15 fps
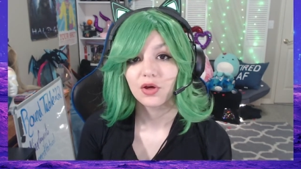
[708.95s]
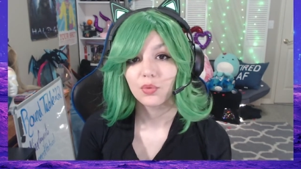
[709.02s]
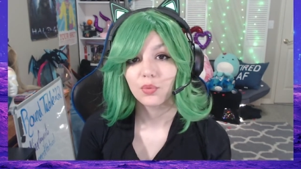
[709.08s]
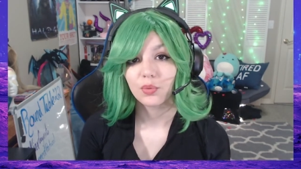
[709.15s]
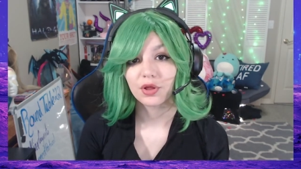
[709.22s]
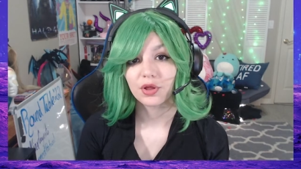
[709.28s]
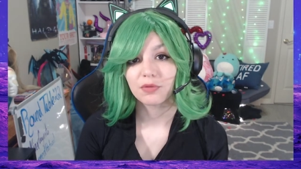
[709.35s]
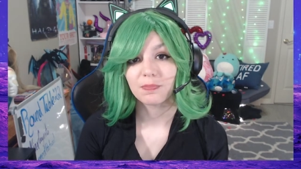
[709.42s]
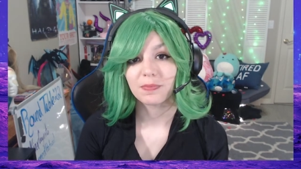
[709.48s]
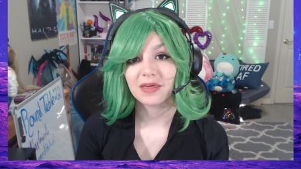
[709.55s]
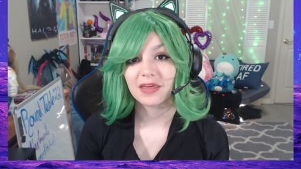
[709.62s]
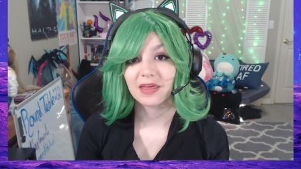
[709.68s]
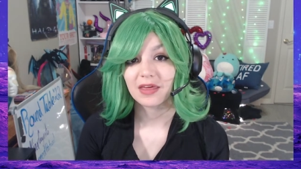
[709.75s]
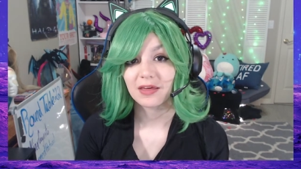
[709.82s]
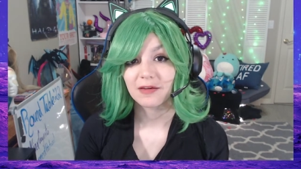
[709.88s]
would
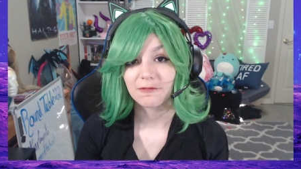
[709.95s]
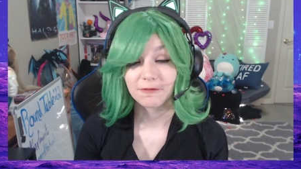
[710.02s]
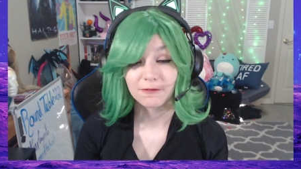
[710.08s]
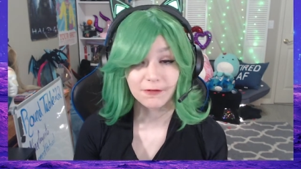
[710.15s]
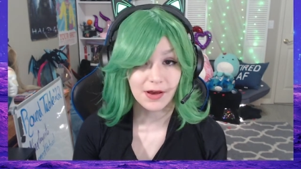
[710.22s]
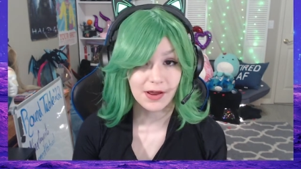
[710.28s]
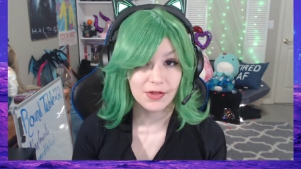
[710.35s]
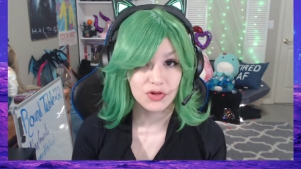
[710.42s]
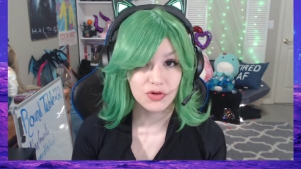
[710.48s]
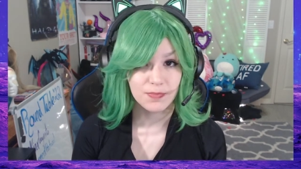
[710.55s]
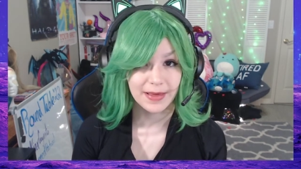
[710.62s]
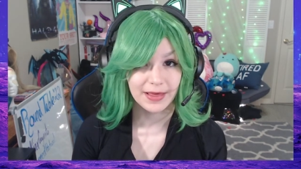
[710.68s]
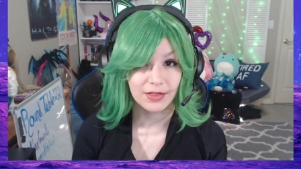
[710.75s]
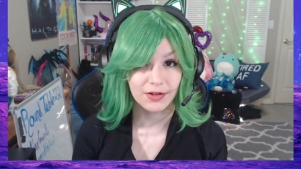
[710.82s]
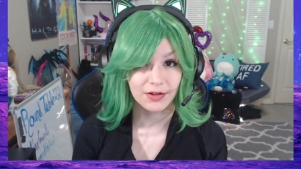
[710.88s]
be French
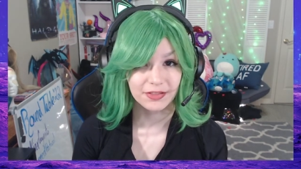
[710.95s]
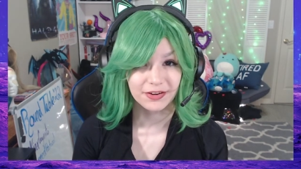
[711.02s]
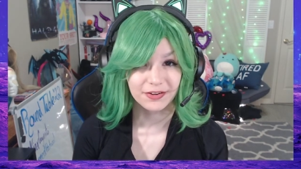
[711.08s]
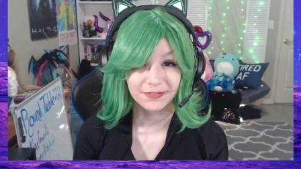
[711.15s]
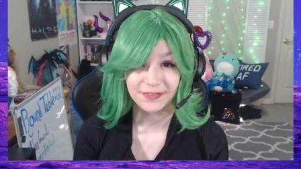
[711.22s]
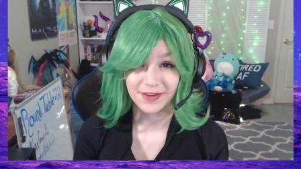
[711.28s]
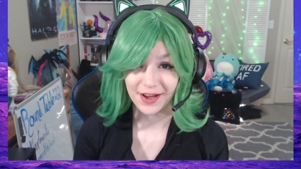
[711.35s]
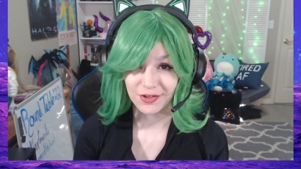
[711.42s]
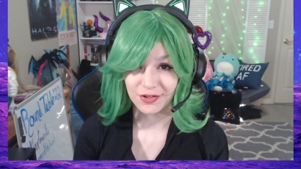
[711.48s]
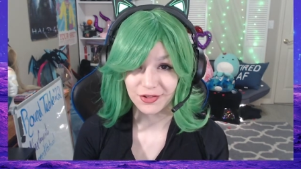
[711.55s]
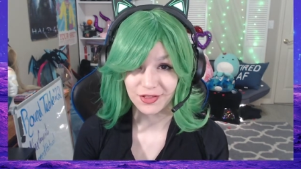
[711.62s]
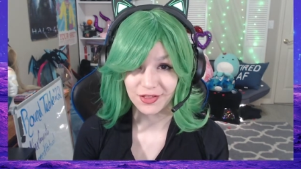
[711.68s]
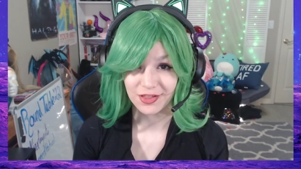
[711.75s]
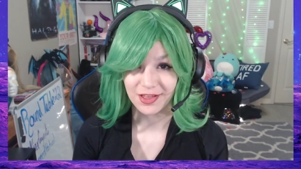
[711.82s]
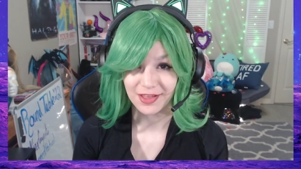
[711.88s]
based on their fashion
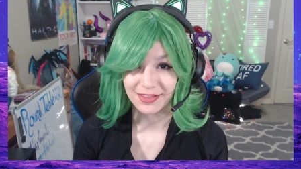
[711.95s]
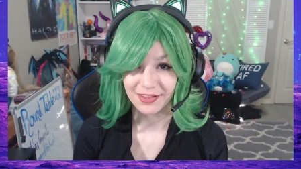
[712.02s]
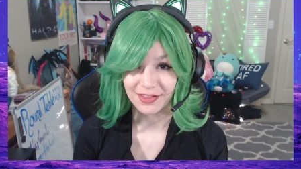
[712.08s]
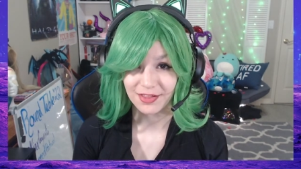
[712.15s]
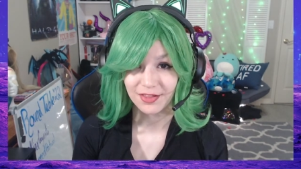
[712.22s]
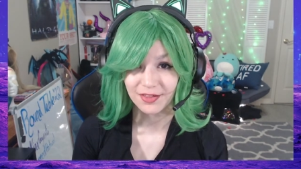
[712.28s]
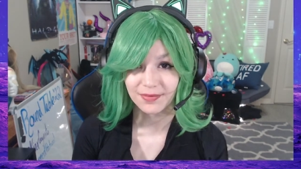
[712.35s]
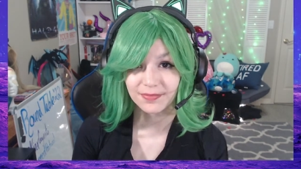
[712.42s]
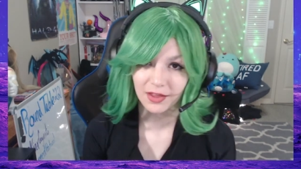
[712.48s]
sense.